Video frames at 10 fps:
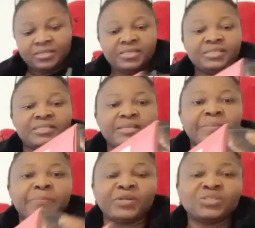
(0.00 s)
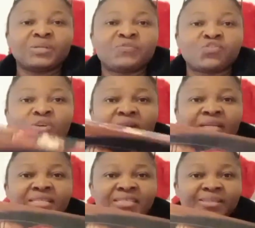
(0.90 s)
This is a box of
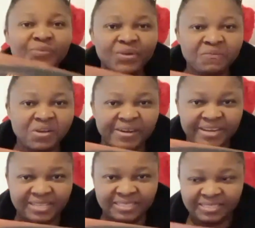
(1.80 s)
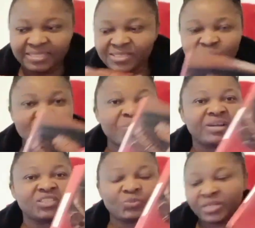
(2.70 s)
chocolates, different varieties. This one
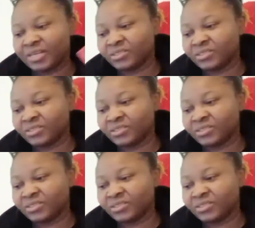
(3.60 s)
my husband